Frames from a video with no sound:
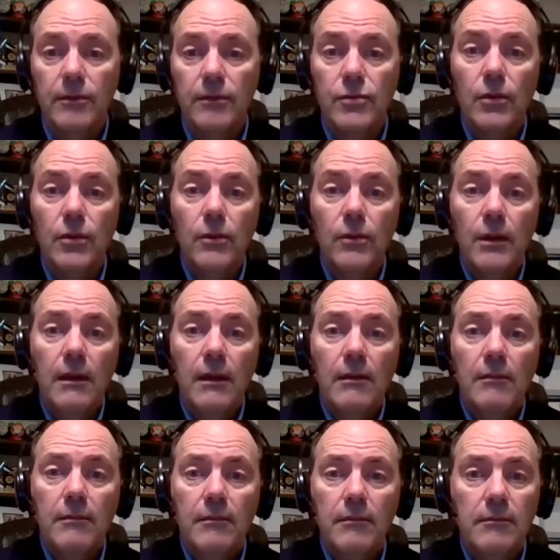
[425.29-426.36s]
So
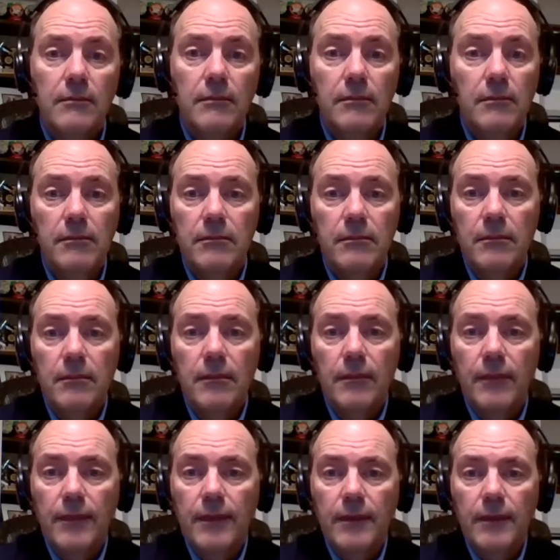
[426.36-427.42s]
mm,
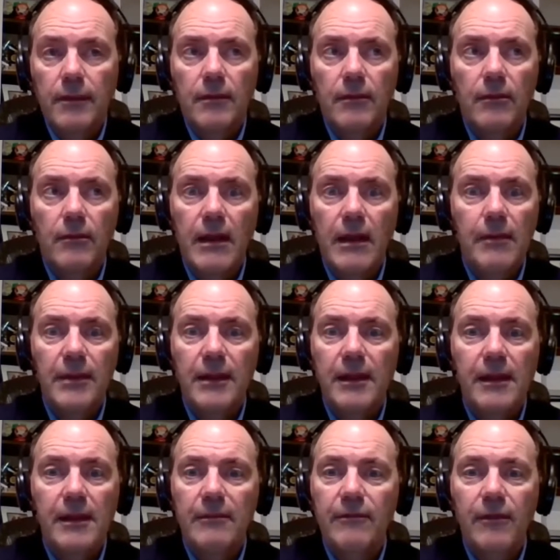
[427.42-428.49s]
grabbing
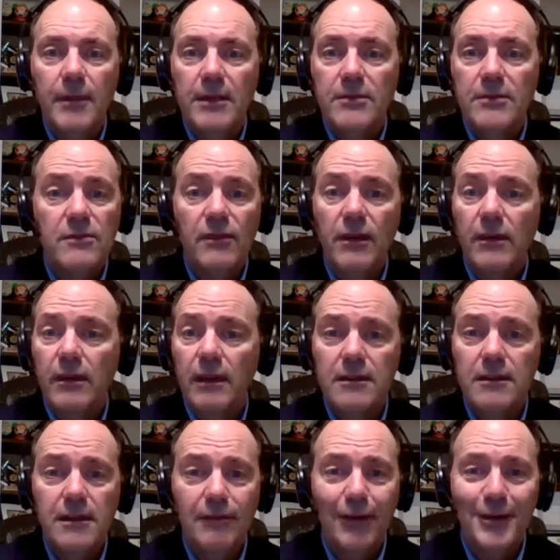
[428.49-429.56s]
that information is very
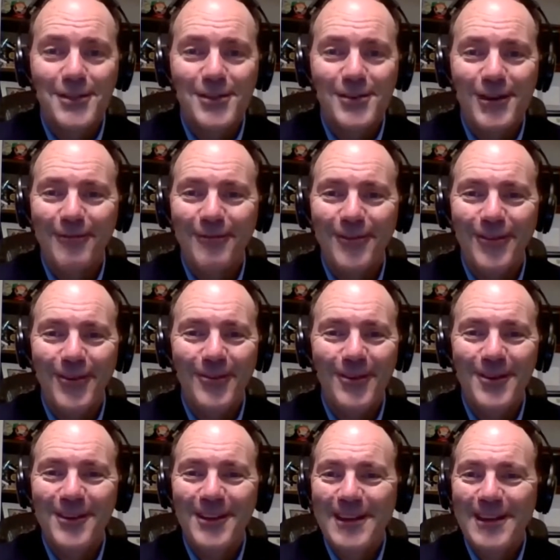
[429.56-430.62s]
easy, very
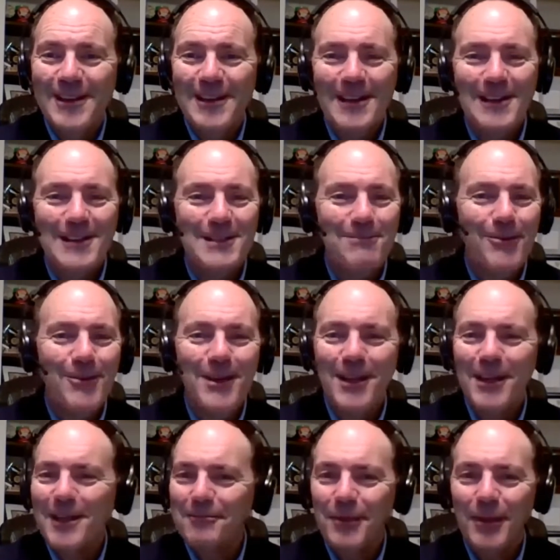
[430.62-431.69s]
straightforward,
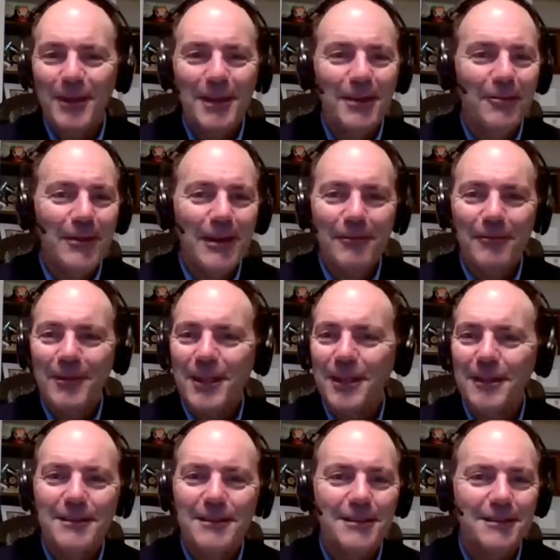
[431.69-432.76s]
exporting it, playing around with
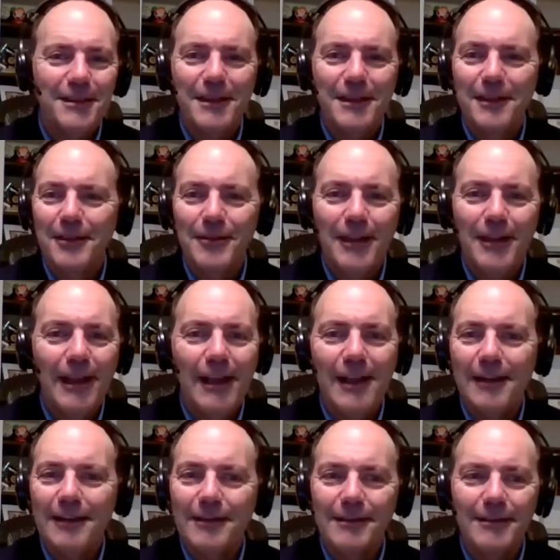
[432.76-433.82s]
it, uh, looking
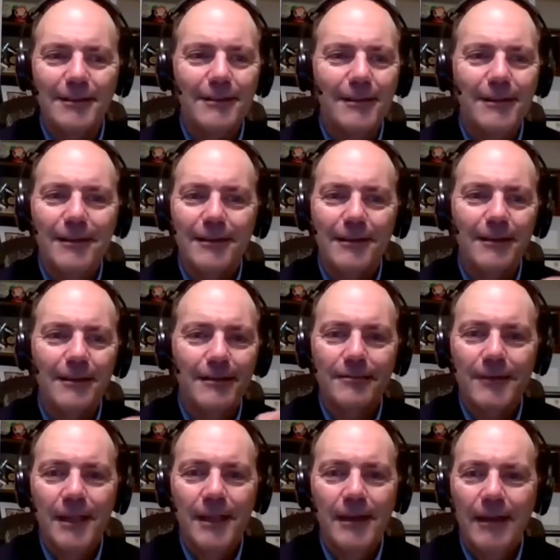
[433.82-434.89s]
at it, uh,
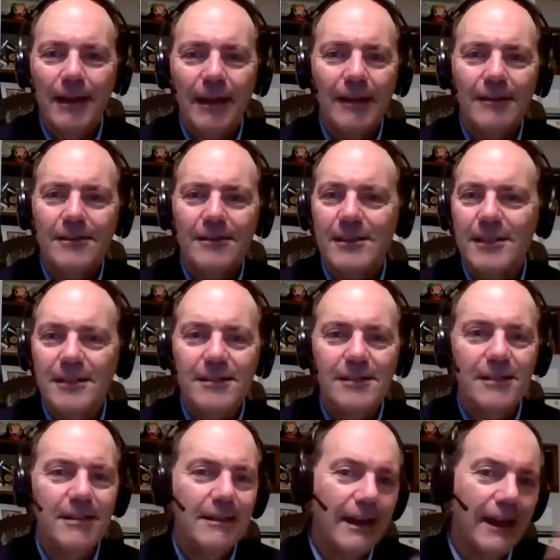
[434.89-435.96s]
A to Z,
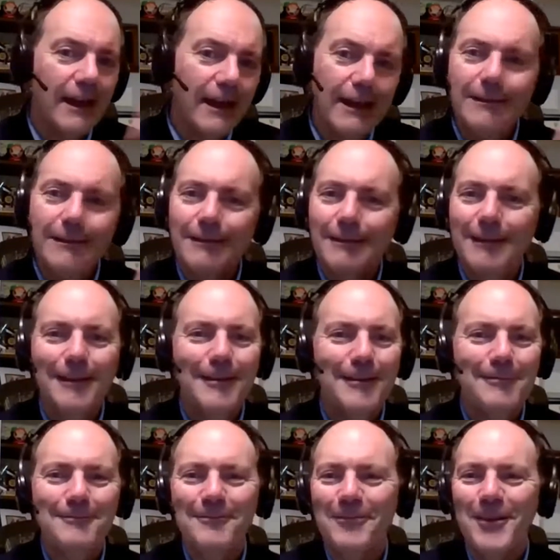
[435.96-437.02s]
Z to A,
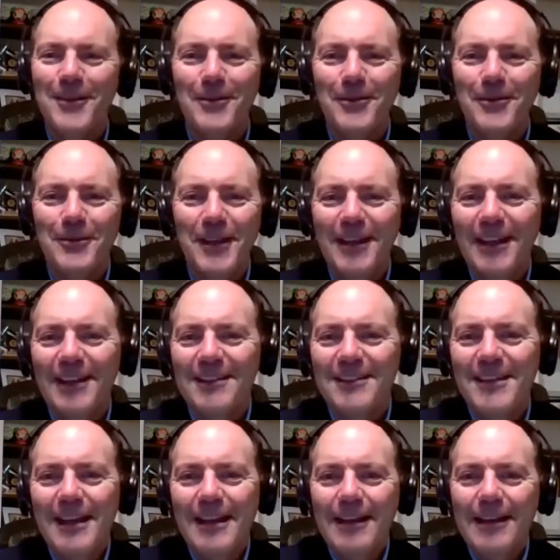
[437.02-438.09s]
um, you know, it,
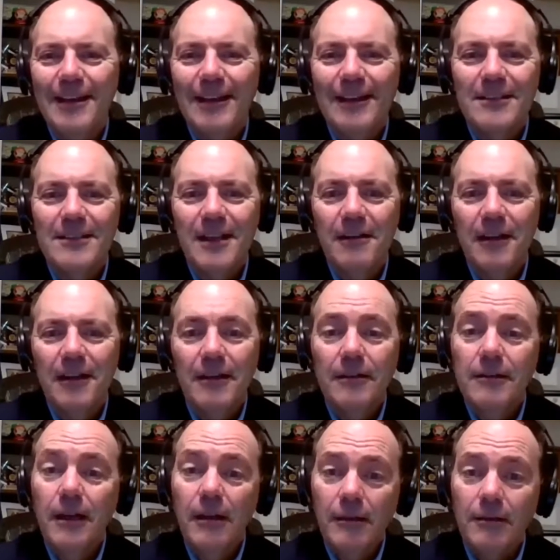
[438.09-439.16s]
it's, it's kind of like,
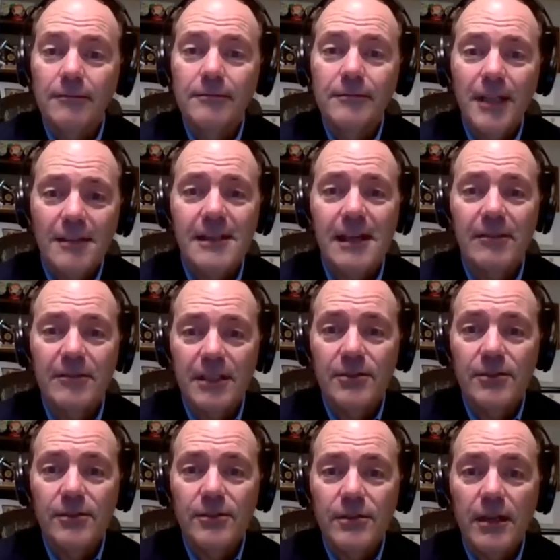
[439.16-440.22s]
oh, that sounds
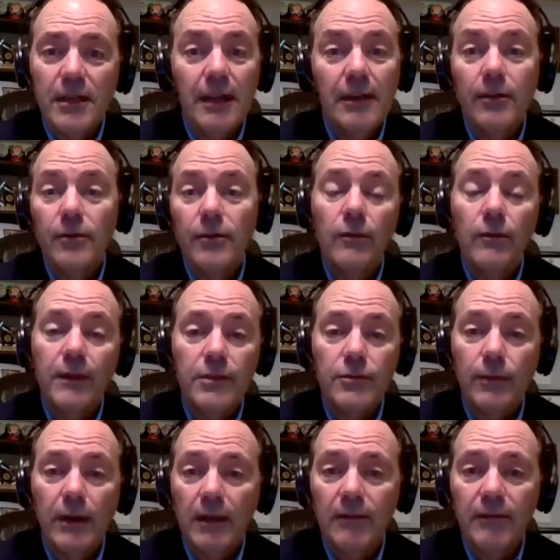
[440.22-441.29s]
interesting. I don't know if
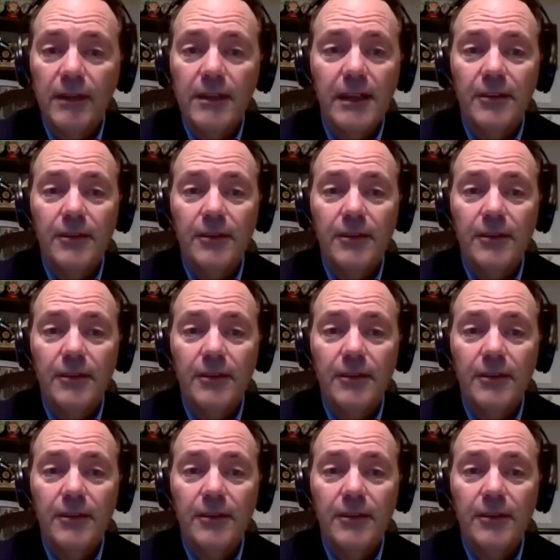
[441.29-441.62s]
it's relevant.